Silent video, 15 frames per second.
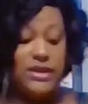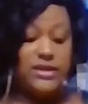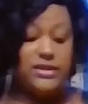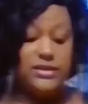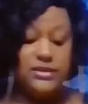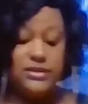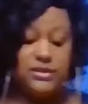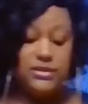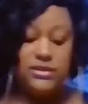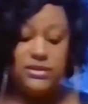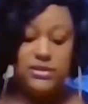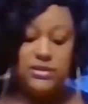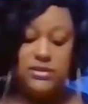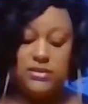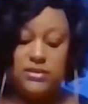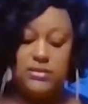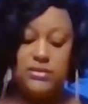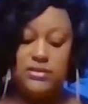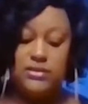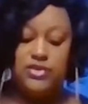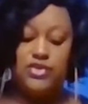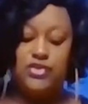onions
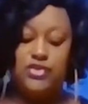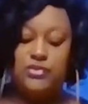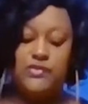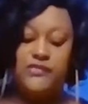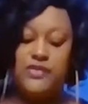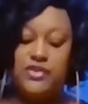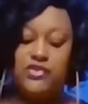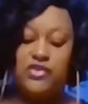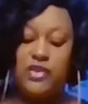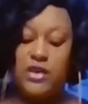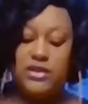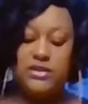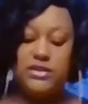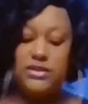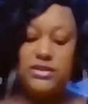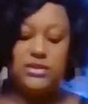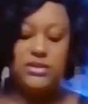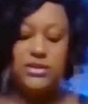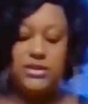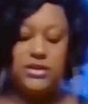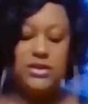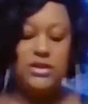to the fish sauce.
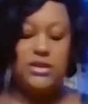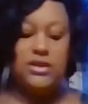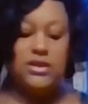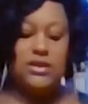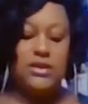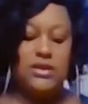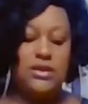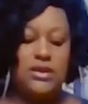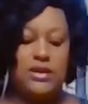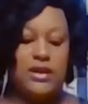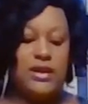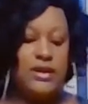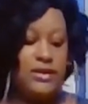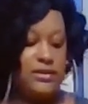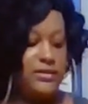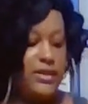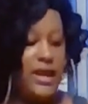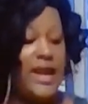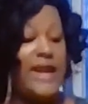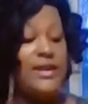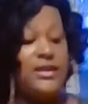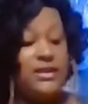Alright,
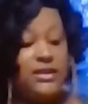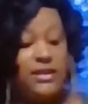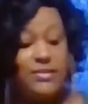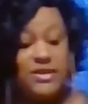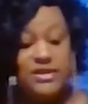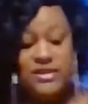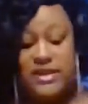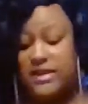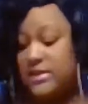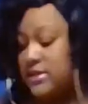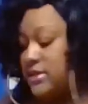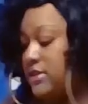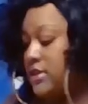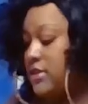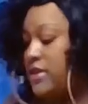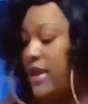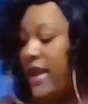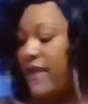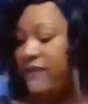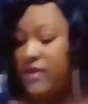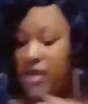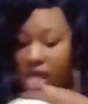and the lemon zest. So there you
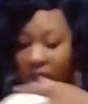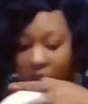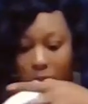have it.